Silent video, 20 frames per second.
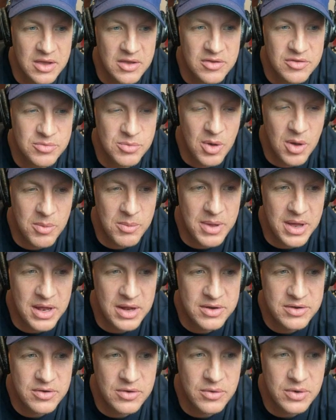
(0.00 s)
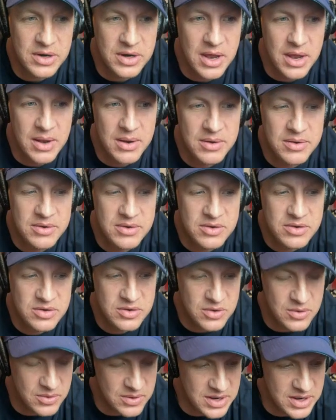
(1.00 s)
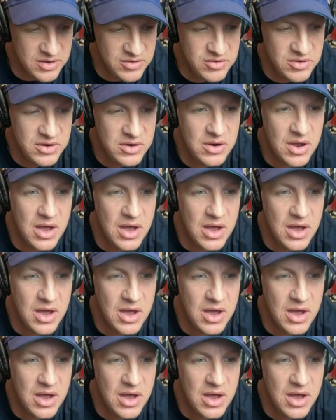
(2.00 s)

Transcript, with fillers: small monetary donation.